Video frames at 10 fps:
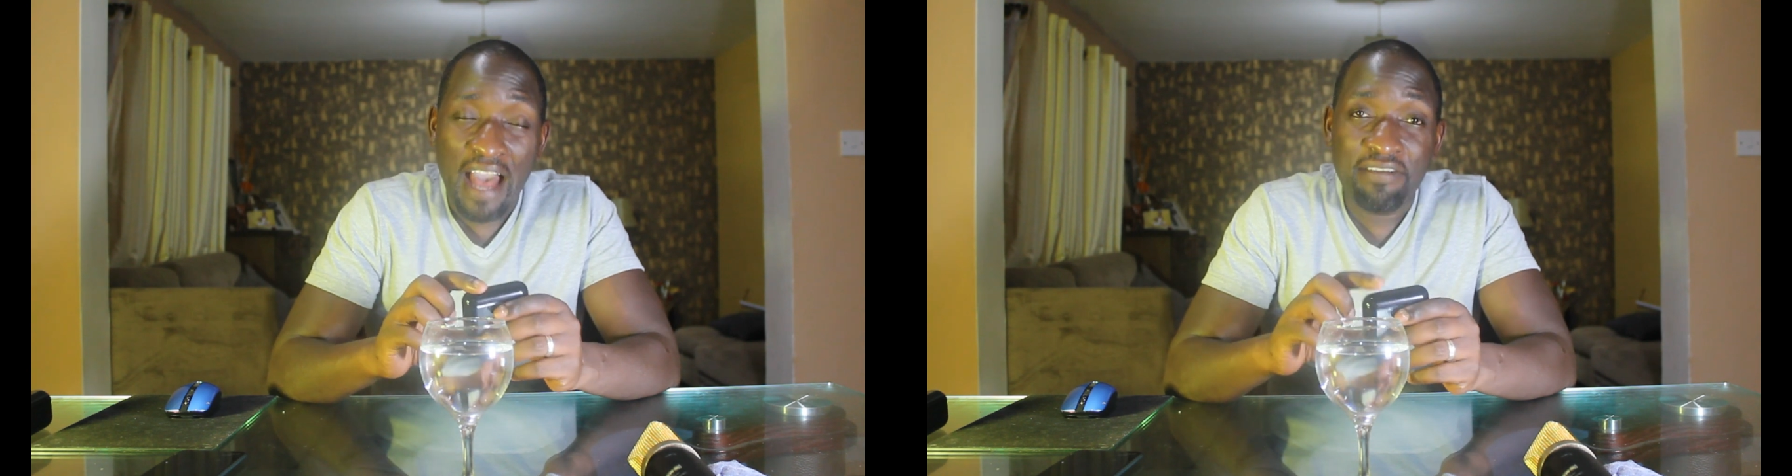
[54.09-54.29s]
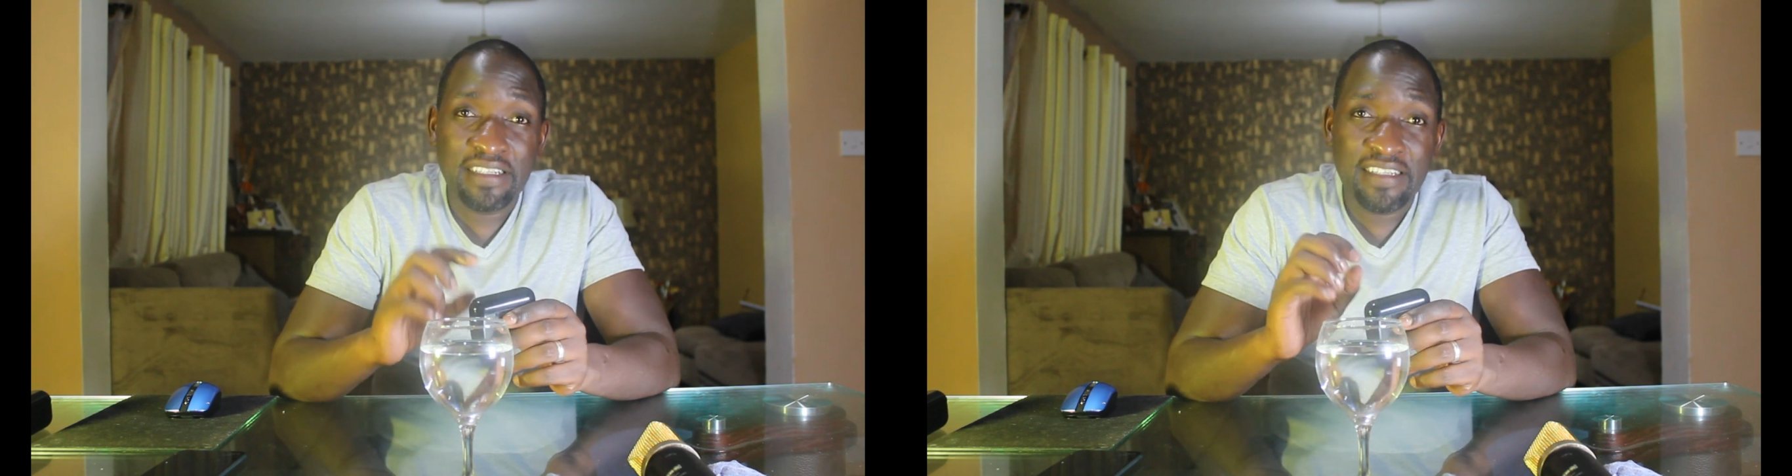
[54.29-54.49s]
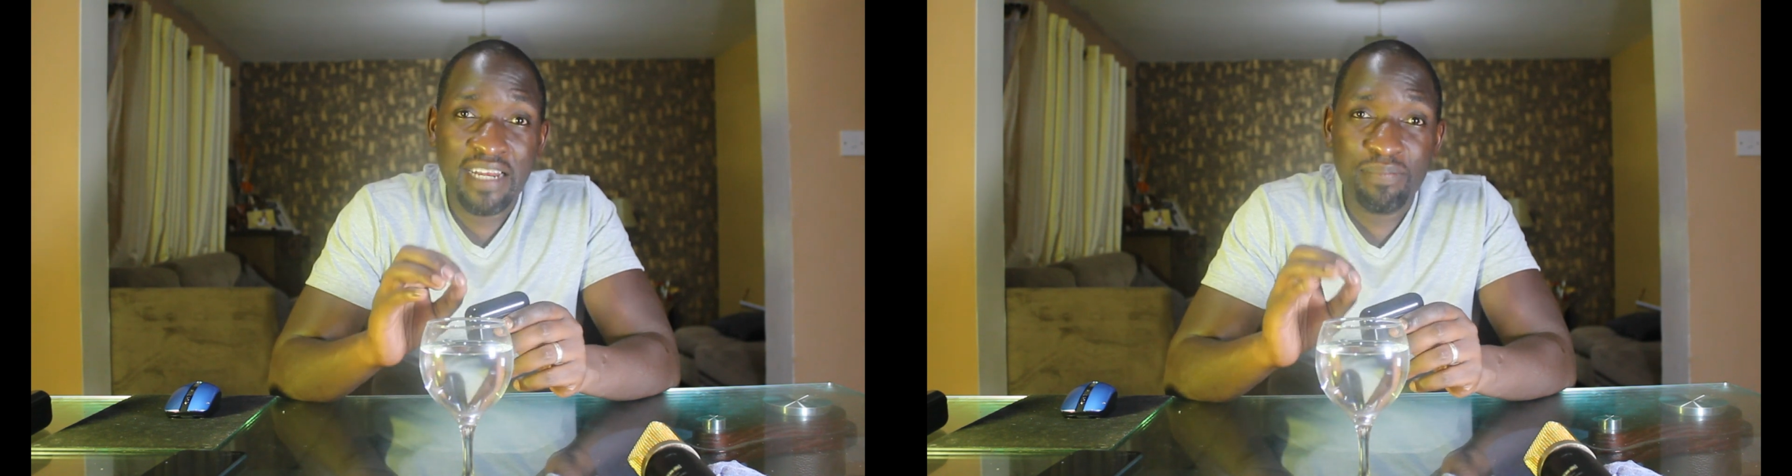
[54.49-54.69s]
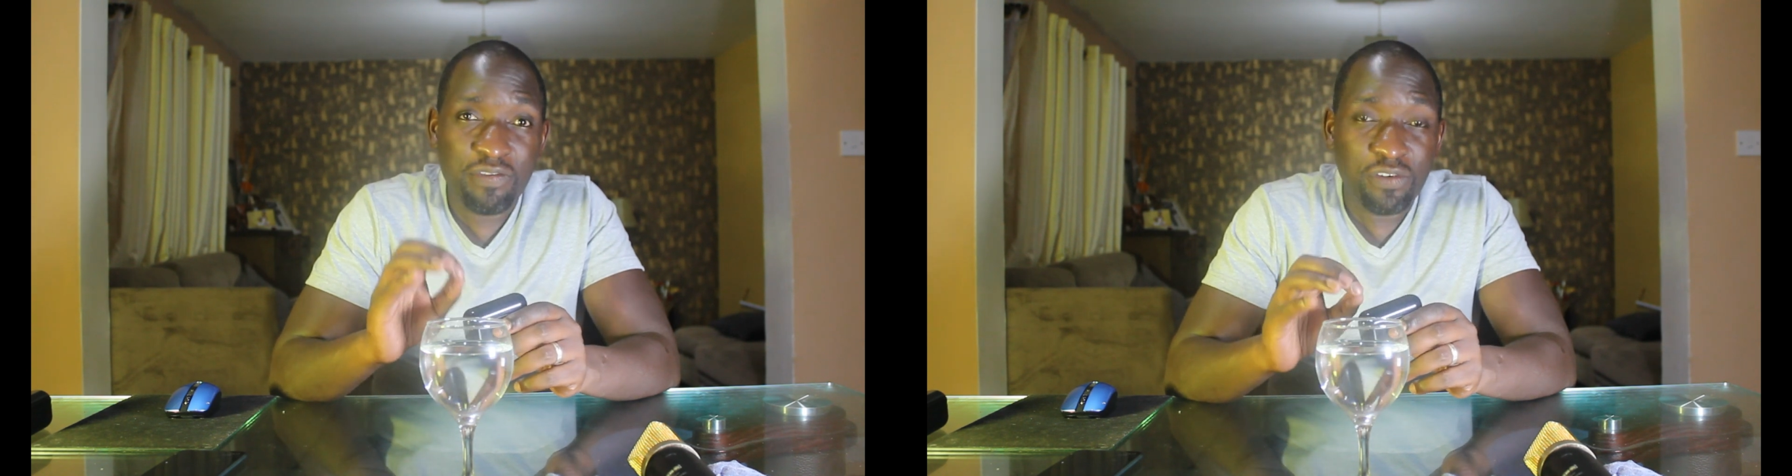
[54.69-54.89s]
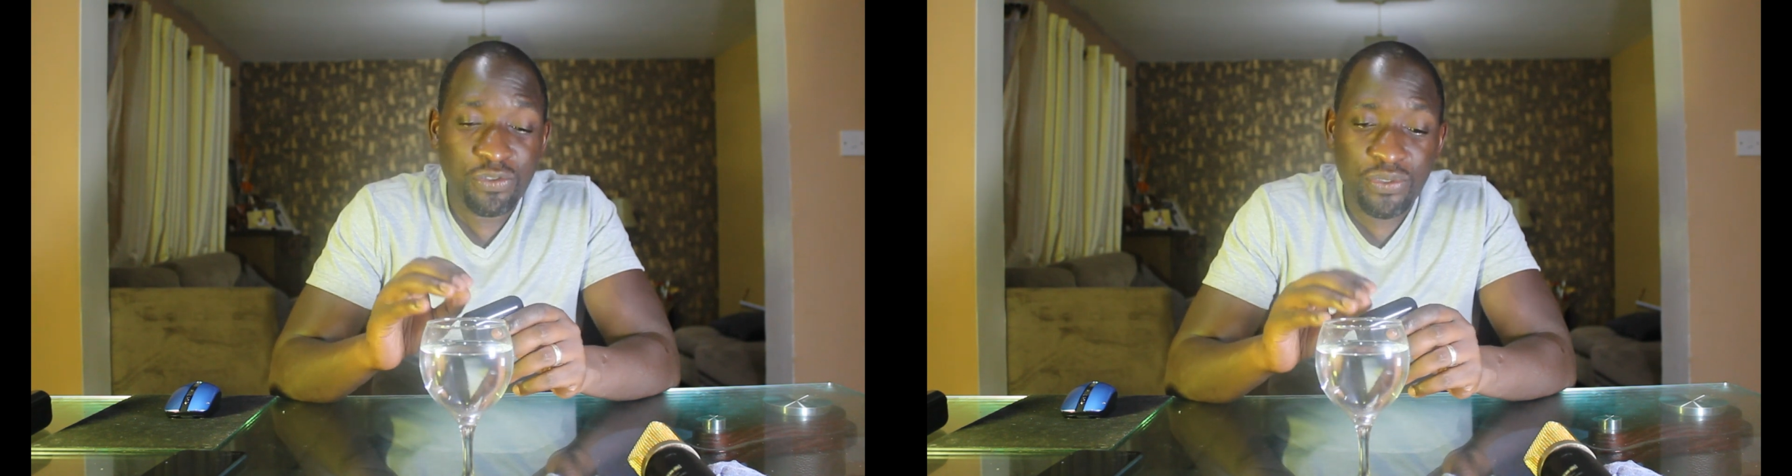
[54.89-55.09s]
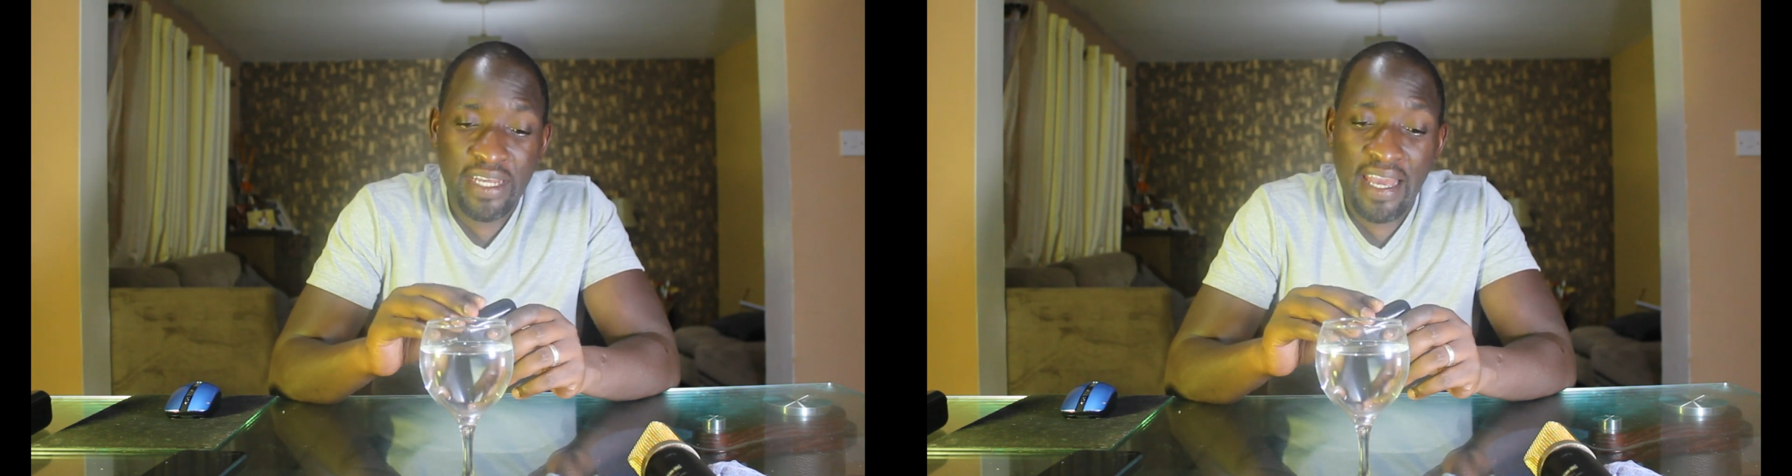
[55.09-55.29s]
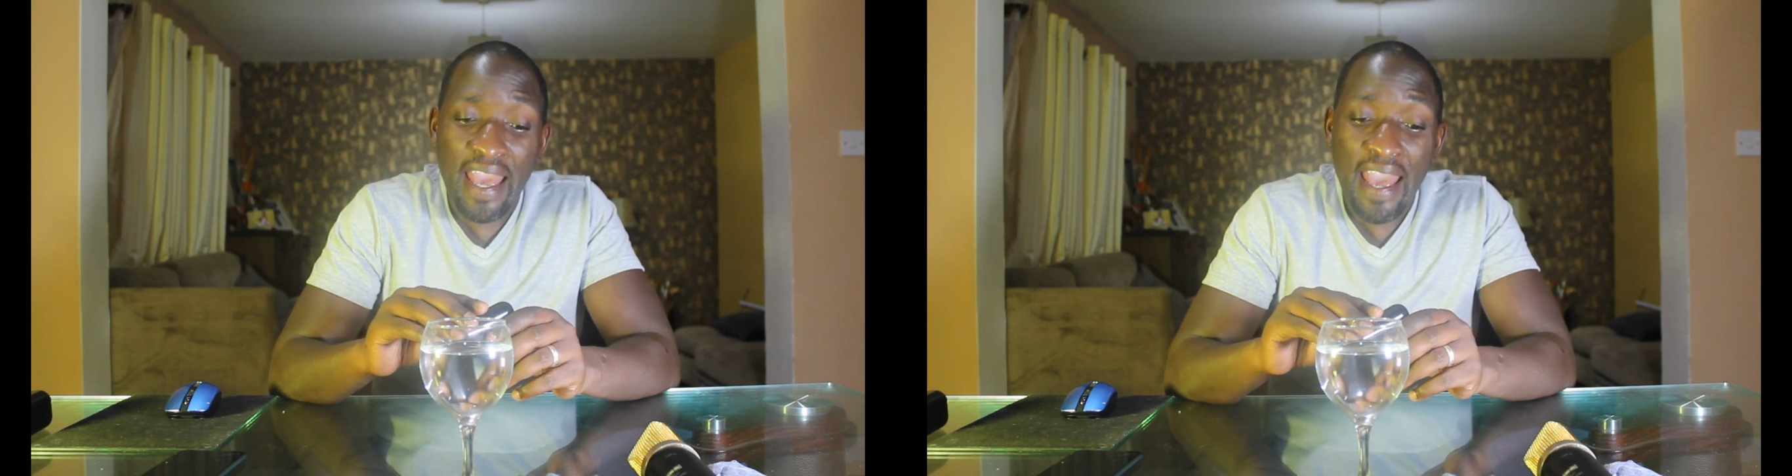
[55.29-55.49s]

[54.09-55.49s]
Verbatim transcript: haven't done before today.